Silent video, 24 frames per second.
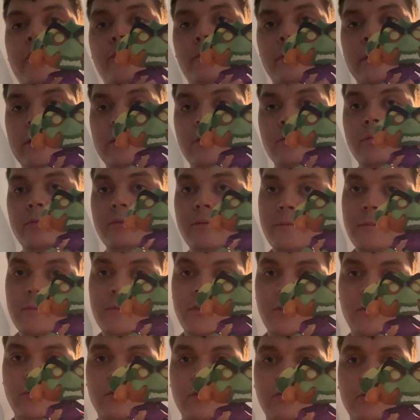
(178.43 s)
will
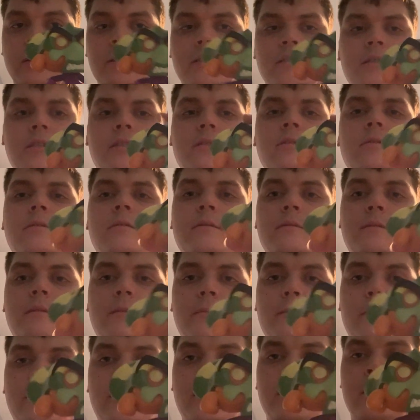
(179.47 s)
sooner or later,
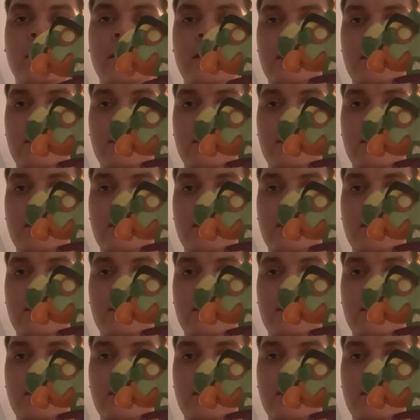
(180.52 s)
but